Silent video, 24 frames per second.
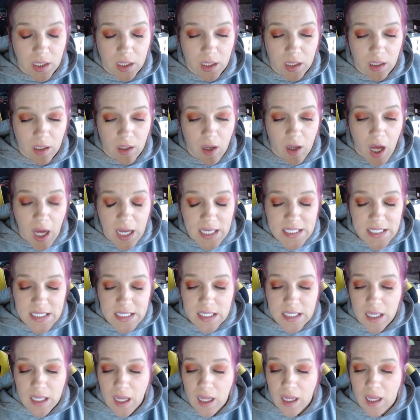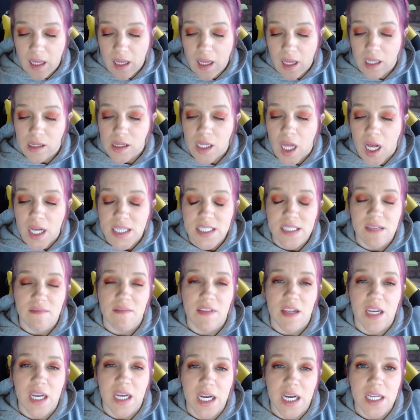cause a loss of
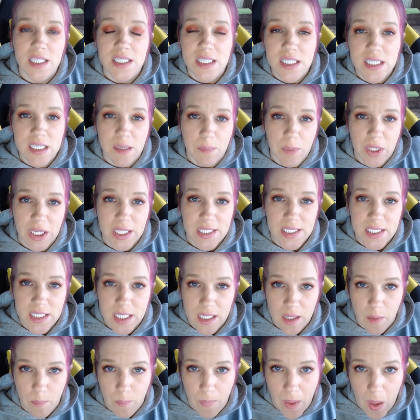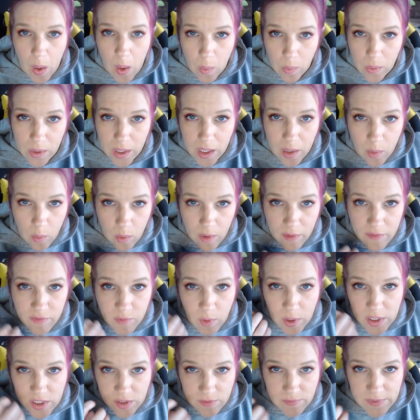the needed stimulus to the bone in order
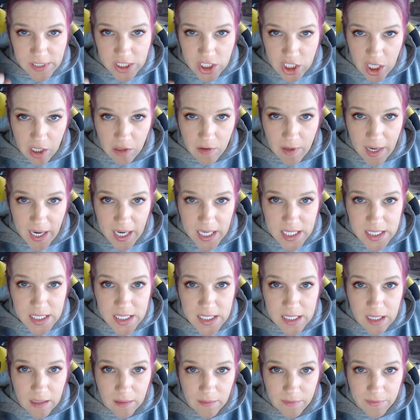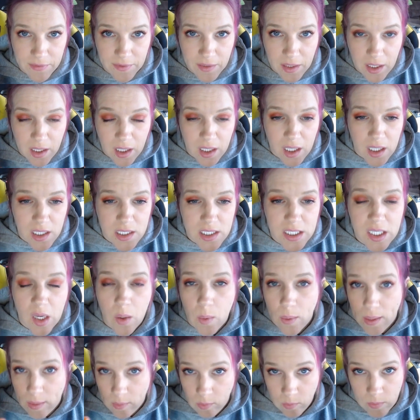for it to regenerate itself. So
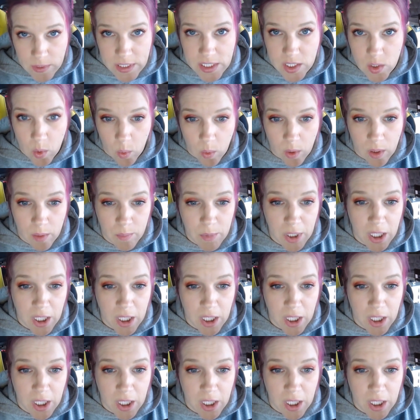it'll resorb.